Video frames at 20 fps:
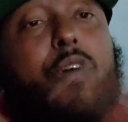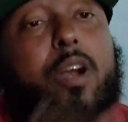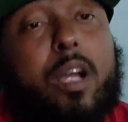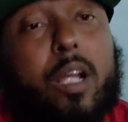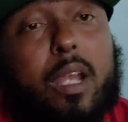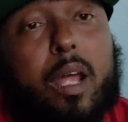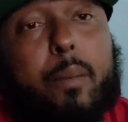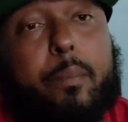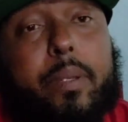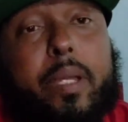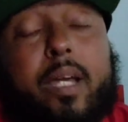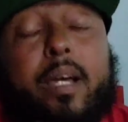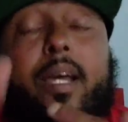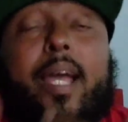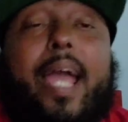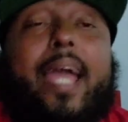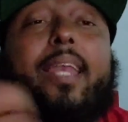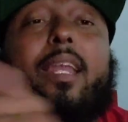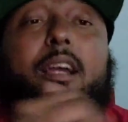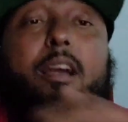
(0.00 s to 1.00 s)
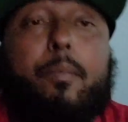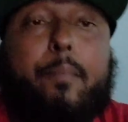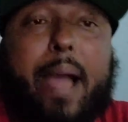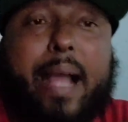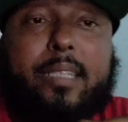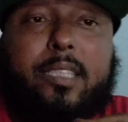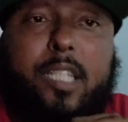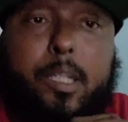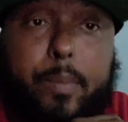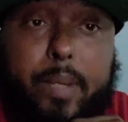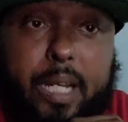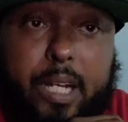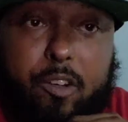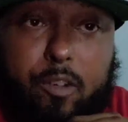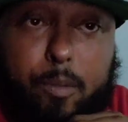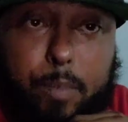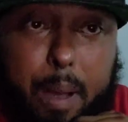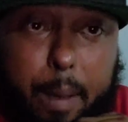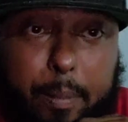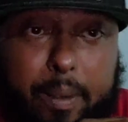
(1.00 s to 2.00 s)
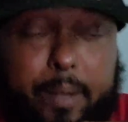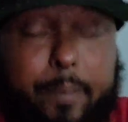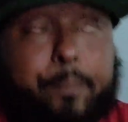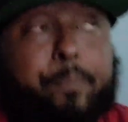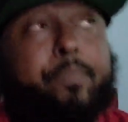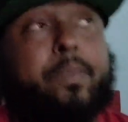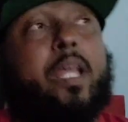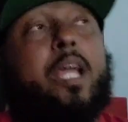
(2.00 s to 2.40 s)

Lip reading: for Colombia and to come back to Dominican Republic.